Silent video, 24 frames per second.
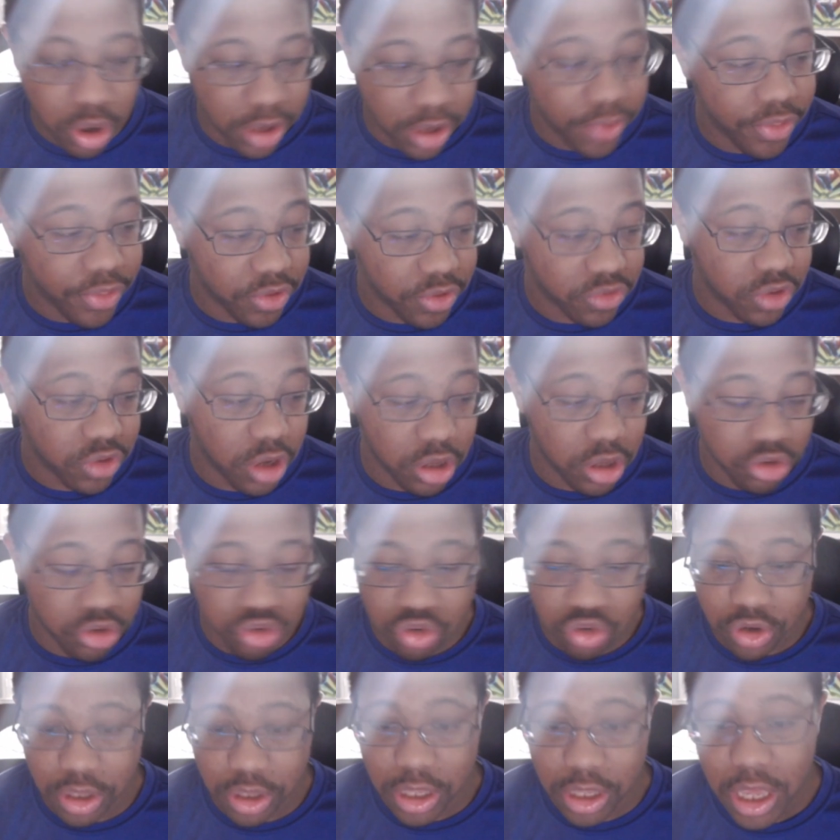in this
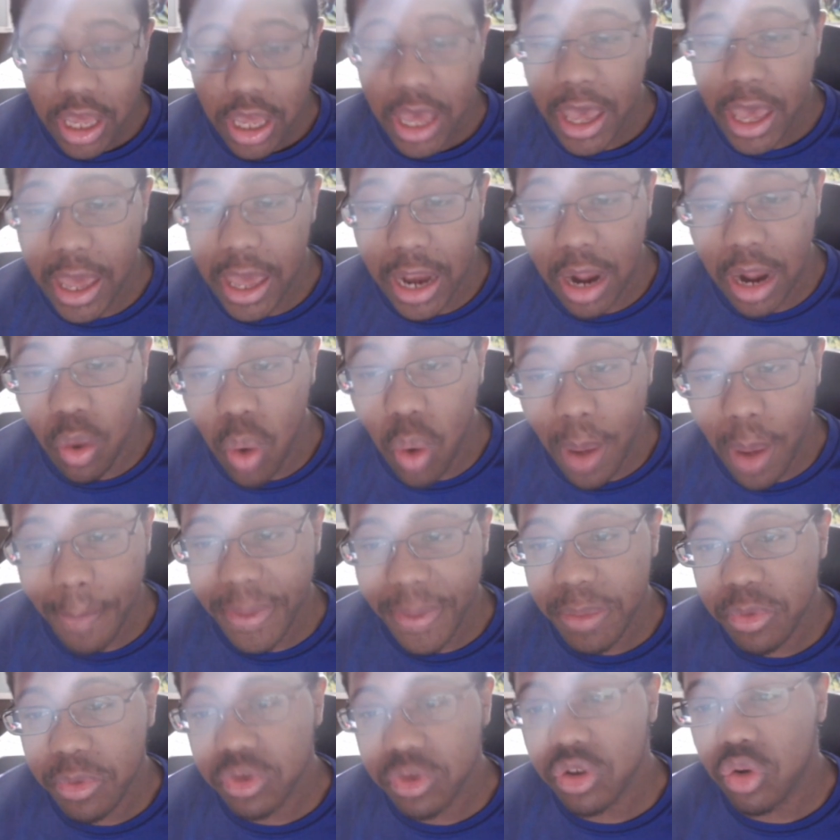country. And I want
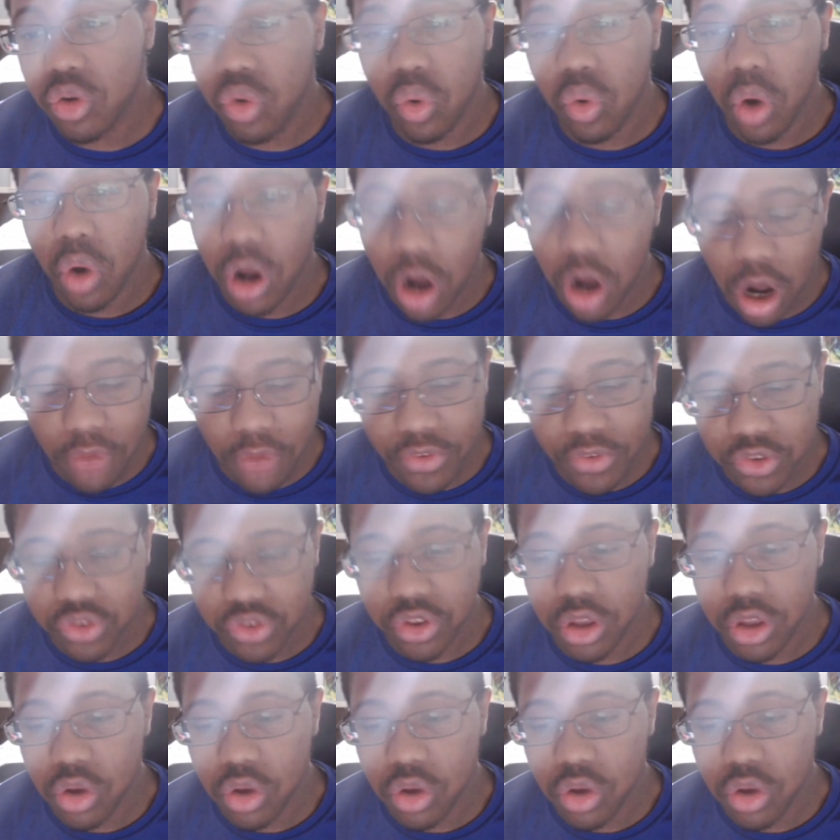people to obviously